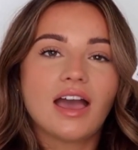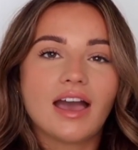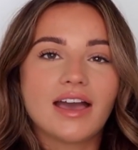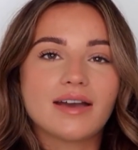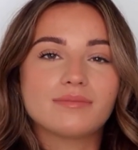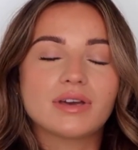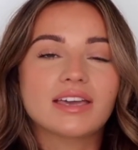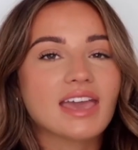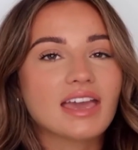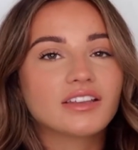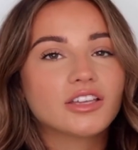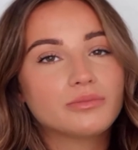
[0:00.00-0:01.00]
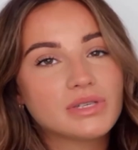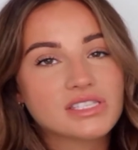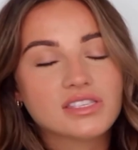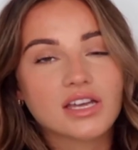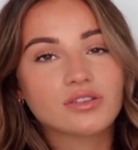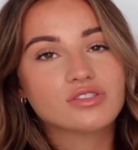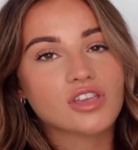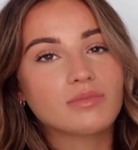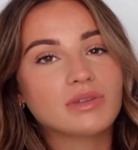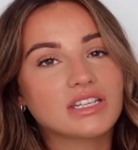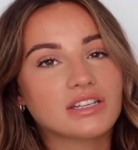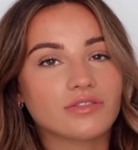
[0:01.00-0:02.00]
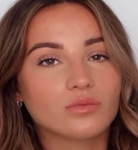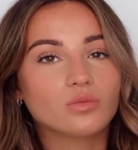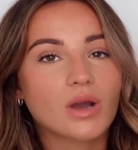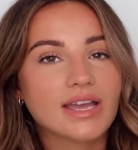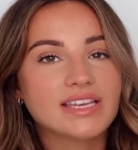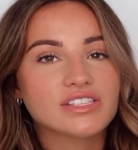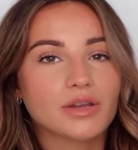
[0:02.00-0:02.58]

Again, can be styled so many different ways.